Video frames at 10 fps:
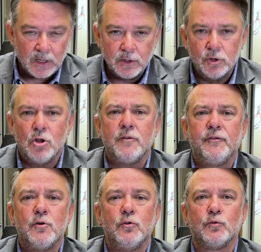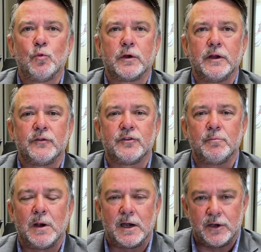Look for who's working
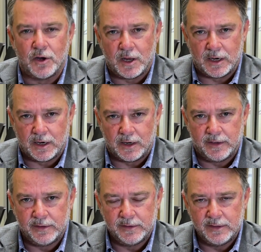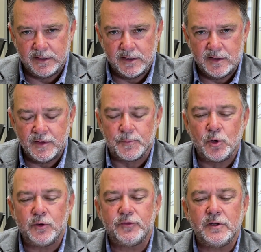smart, not hard. The
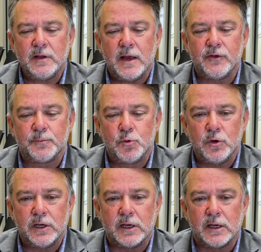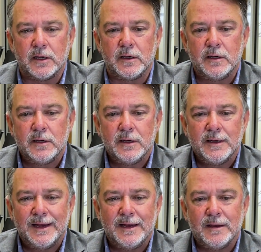person that is putting in
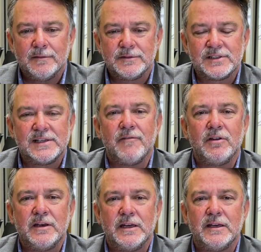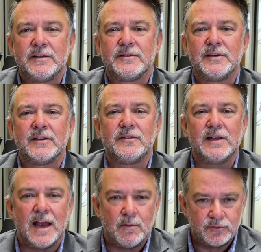70,
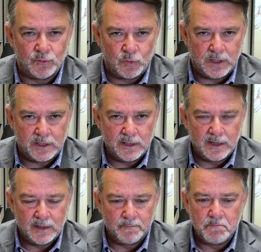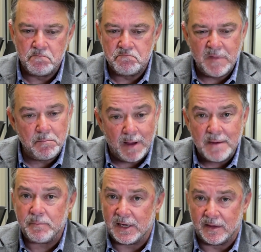60 hours a week, they
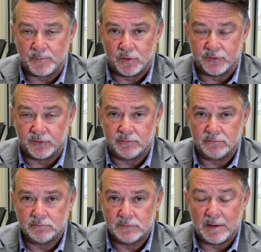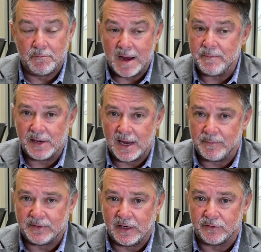might be the person. They might be a high
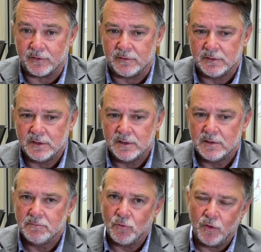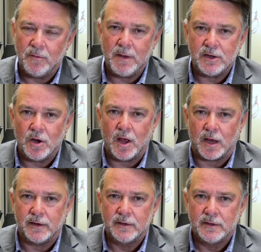potential, or they might
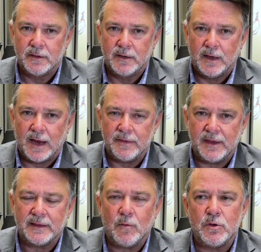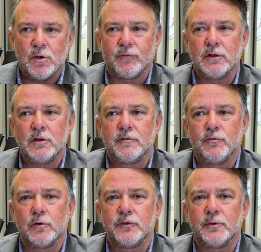not. I think that what you have to look
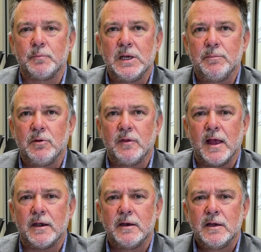for is the people that